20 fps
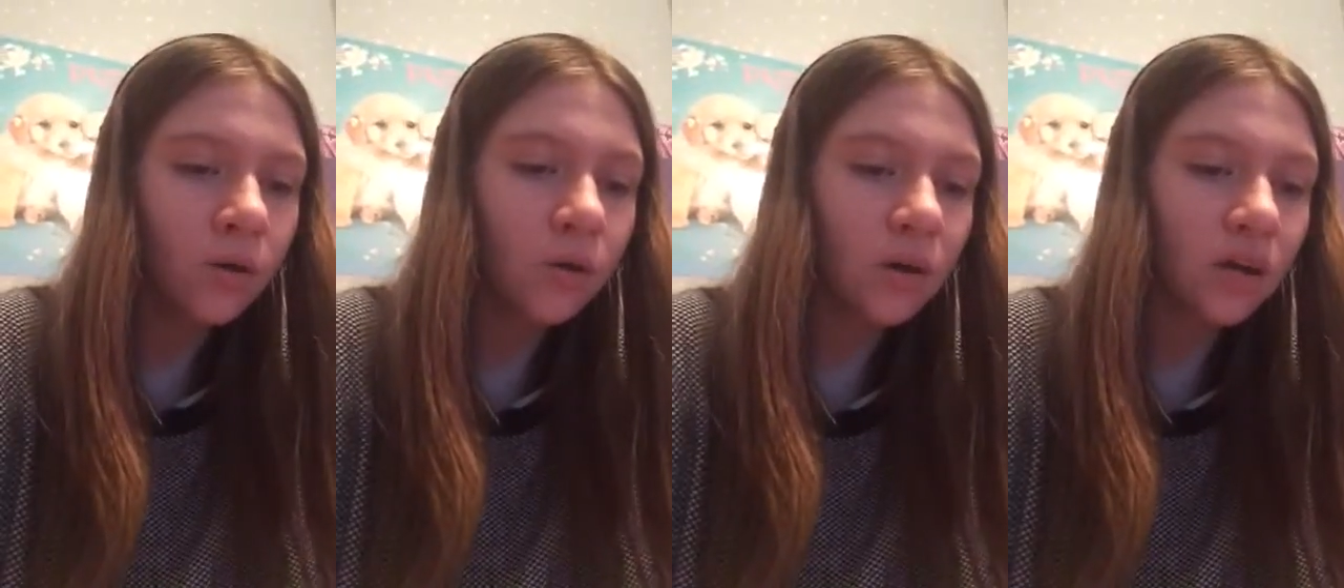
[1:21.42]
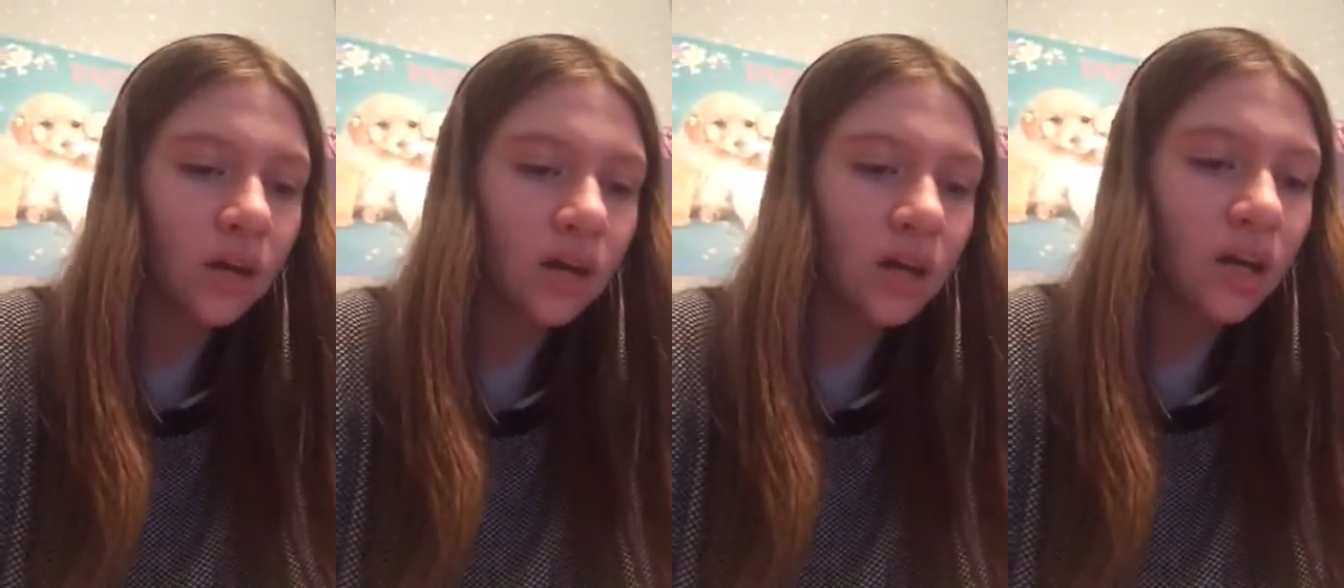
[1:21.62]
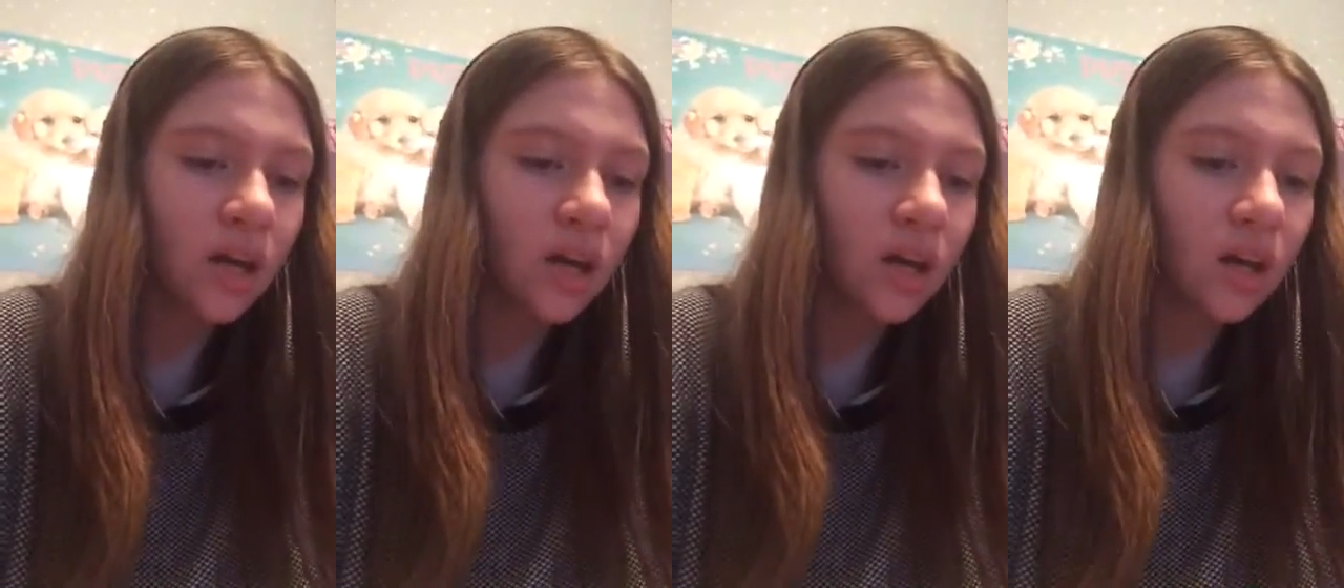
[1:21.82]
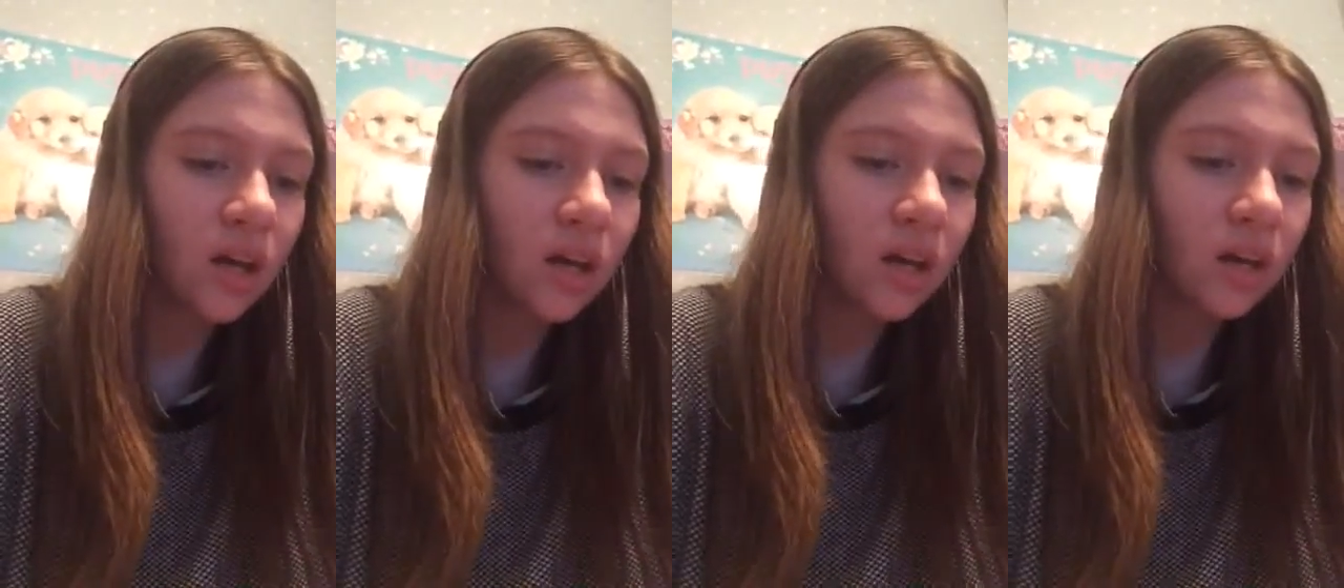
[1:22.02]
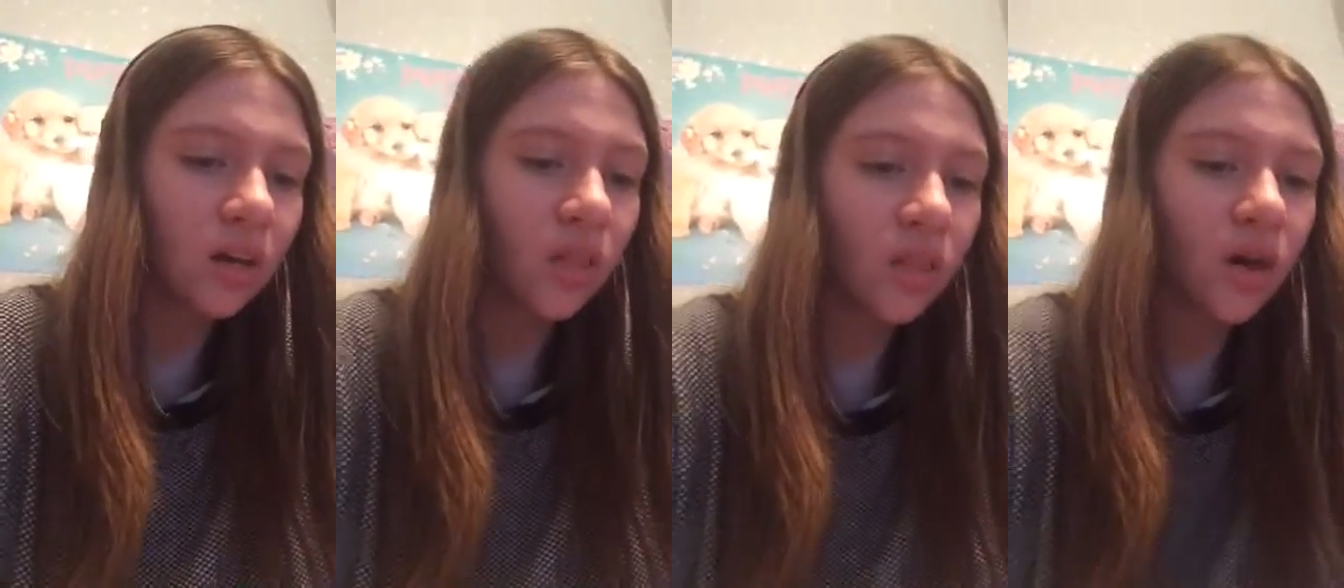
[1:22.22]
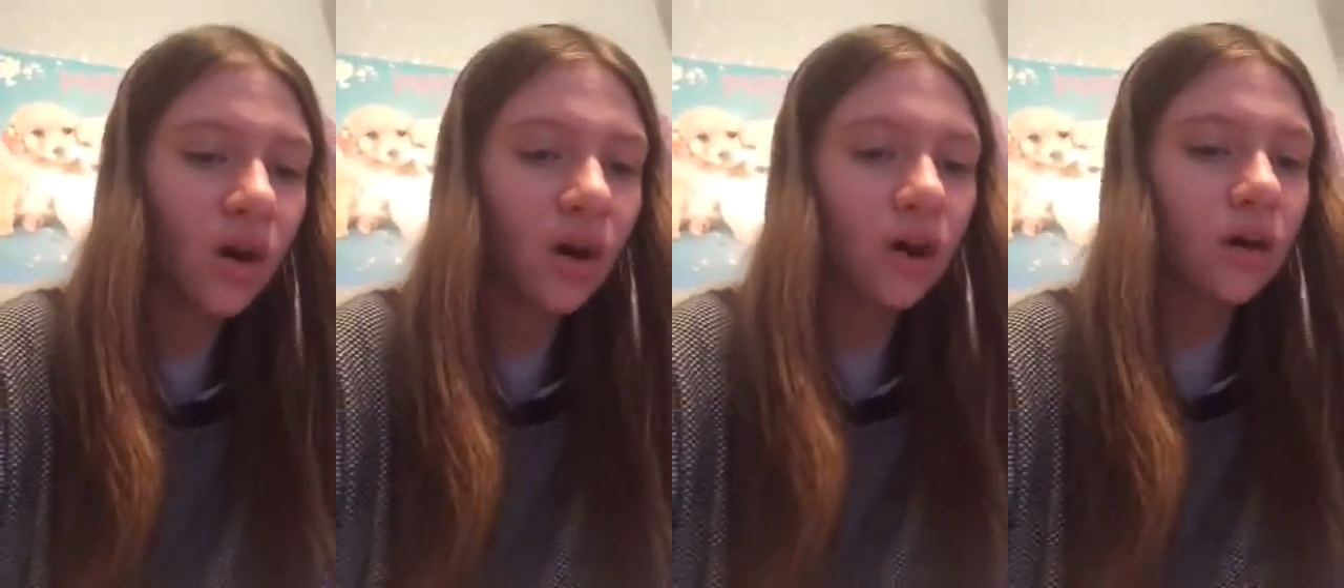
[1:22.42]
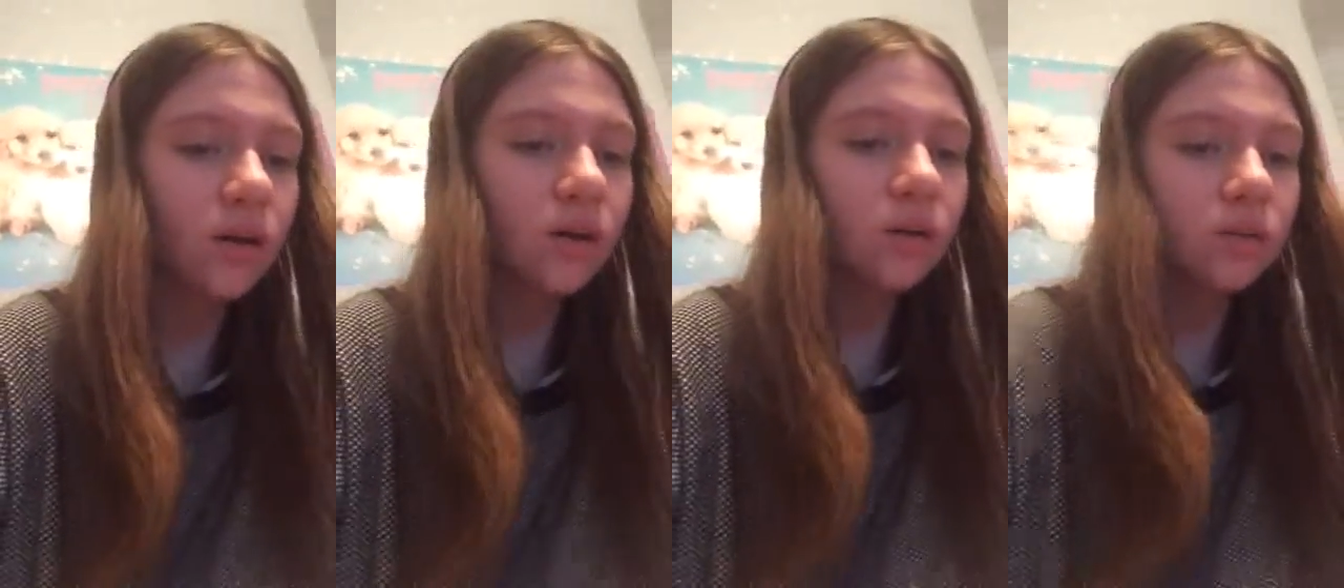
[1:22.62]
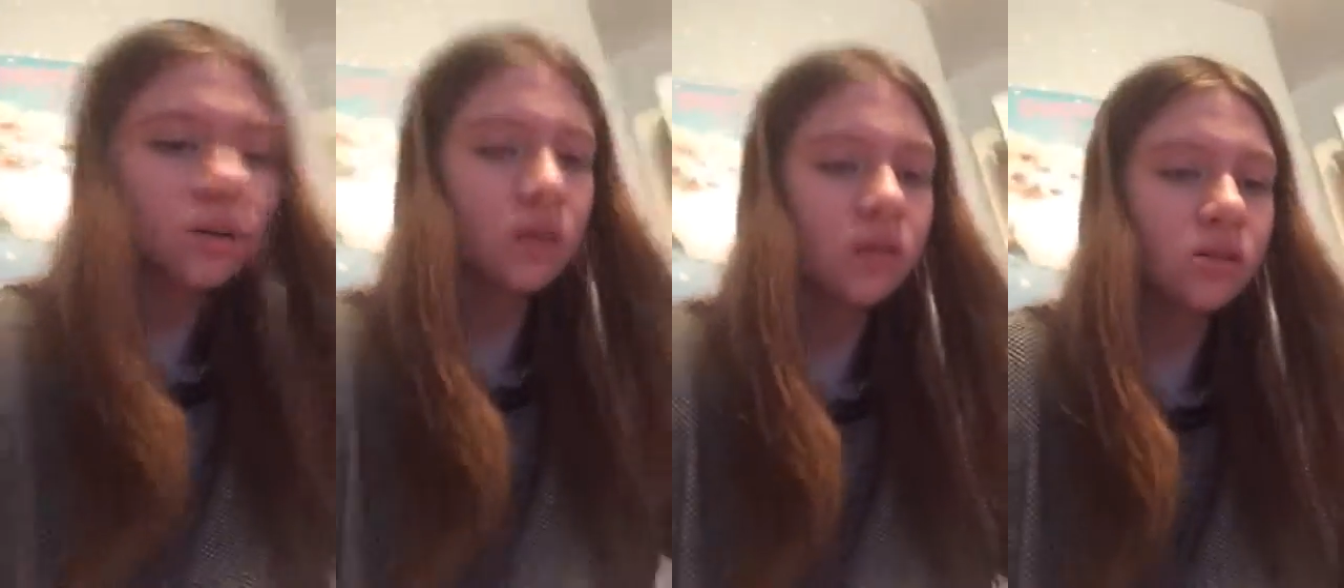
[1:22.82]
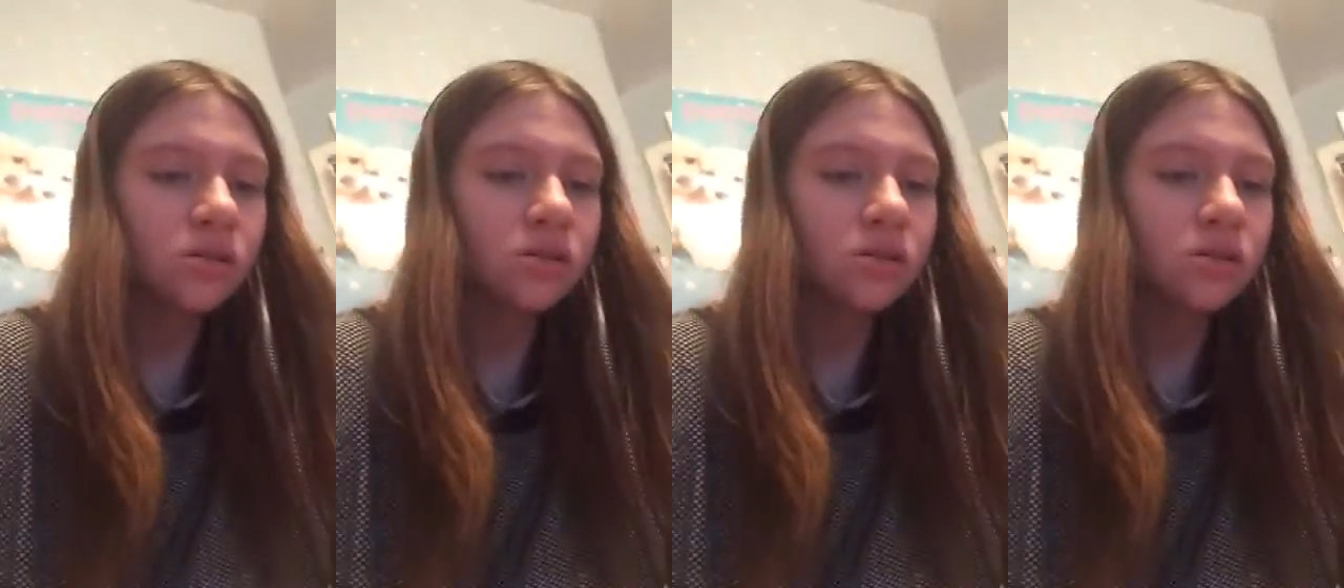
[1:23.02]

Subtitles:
with only